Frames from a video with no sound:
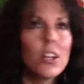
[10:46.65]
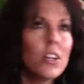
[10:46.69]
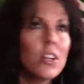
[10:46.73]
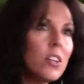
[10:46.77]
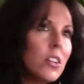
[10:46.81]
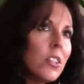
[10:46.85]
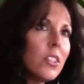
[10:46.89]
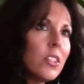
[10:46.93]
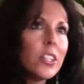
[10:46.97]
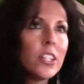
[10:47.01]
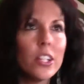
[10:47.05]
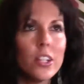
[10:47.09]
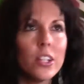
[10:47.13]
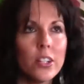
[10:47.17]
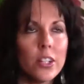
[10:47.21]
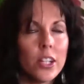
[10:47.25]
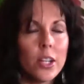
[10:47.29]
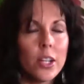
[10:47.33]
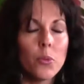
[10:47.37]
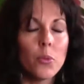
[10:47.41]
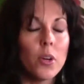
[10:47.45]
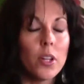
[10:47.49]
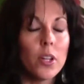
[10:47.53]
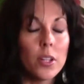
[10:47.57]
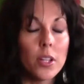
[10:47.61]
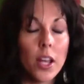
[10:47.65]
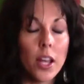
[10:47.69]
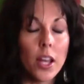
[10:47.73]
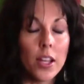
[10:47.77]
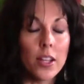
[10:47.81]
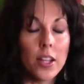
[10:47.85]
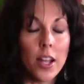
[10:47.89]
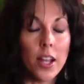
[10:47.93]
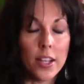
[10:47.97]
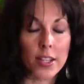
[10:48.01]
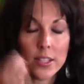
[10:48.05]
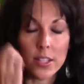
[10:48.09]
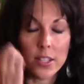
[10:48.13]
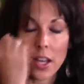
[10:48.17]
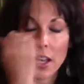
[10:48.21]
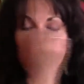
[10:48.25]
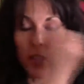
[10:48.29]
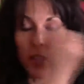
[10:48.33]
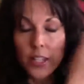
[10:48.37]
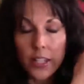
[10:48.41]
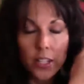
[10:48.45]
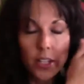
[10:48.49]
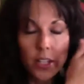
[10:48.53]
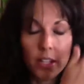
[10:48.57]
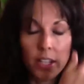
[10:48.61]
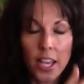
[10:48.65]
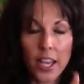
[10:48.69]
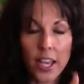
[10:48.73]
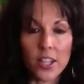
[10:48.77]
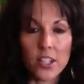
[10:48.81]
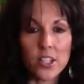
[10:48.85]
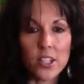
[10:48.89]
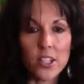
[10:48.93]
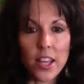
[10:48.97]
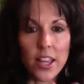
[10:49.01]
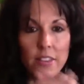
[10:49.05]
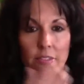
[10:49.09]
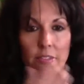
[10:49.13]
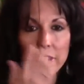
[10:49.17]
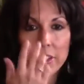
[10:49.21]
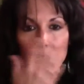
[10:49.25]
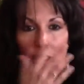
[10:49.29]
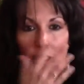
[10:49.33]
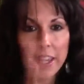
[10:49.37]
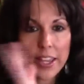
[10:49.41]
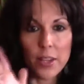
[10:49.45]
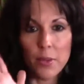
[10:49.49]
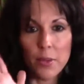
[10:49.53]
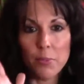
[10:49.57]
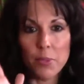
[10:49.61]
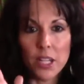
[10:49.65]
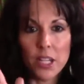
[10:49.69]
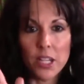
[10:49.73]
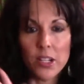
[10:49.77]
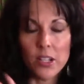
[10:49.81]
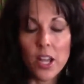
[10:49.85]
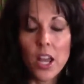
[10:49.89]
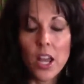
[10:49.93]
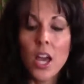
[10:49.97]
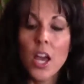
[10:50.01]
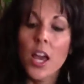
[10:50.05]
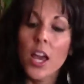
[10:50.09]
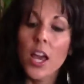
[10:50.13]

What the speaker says: and I saw it, Catch Life. It like appeared.